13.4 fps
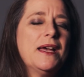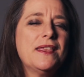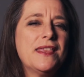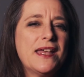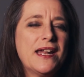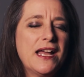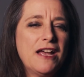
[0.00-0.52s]

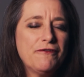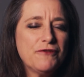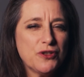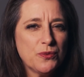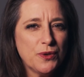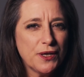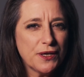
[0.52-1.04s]
that I have to
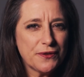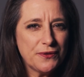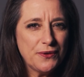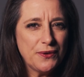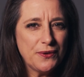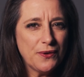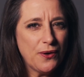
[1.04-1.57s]
work
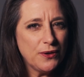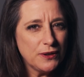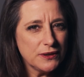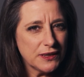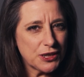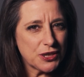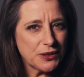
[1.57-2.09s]
through, old
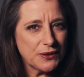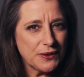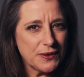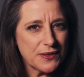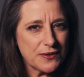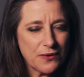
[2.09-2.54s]
issues,